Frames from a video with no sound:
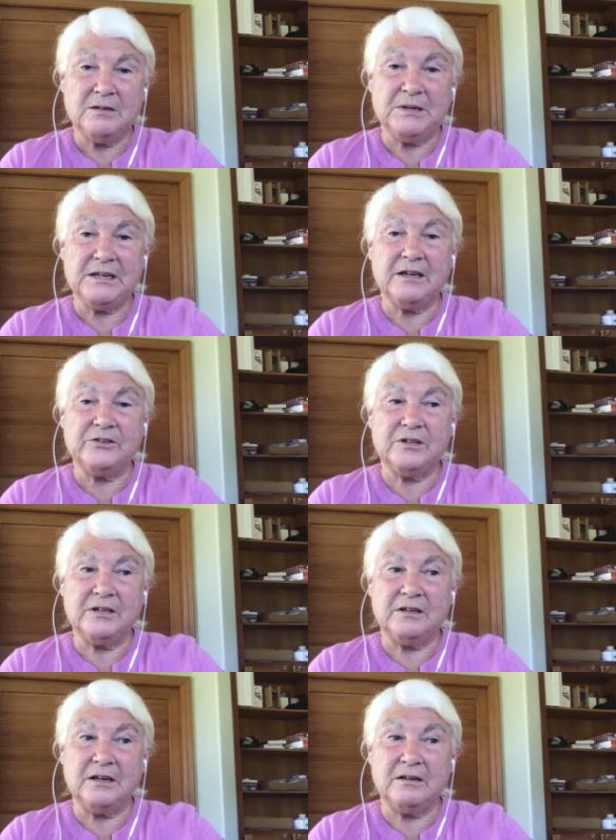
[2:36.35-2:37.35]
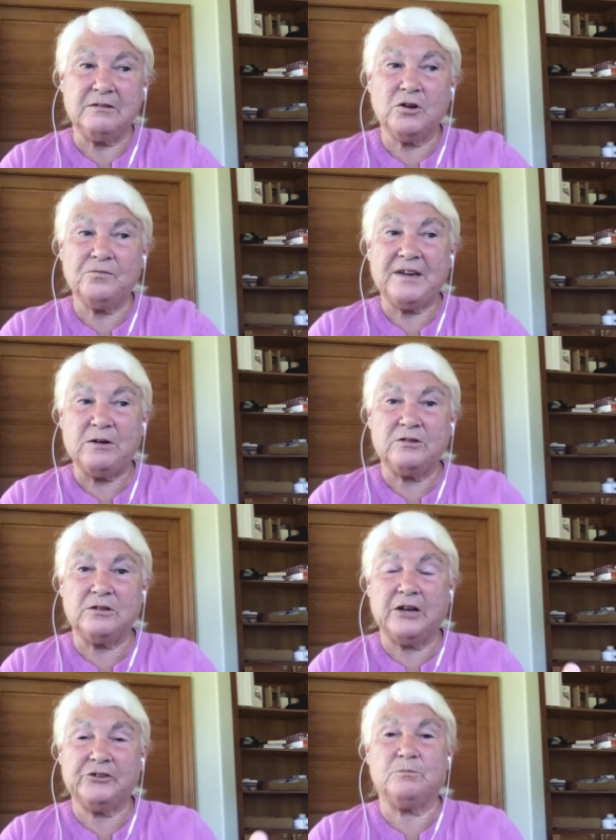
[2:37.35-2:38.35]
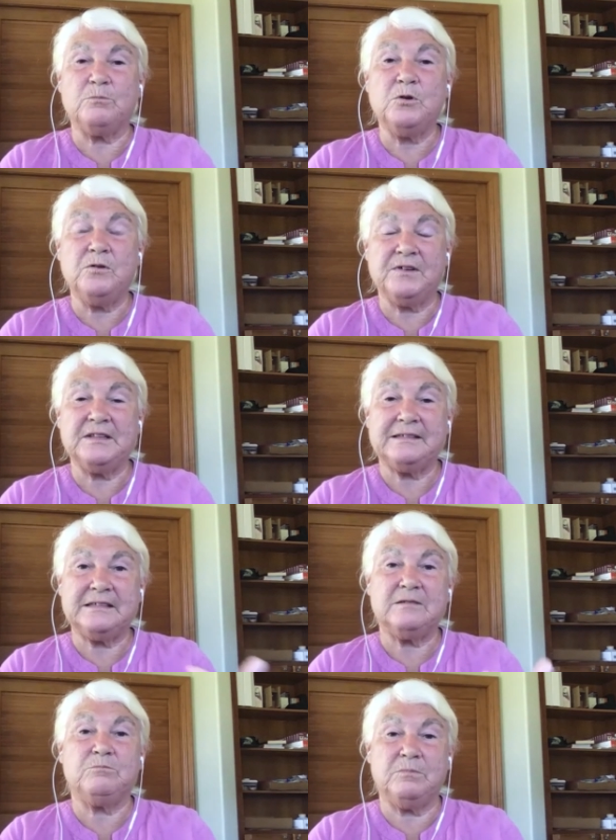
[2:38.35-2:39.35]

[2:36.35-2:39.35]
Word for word: because it, it, sulfate doesn't move unless it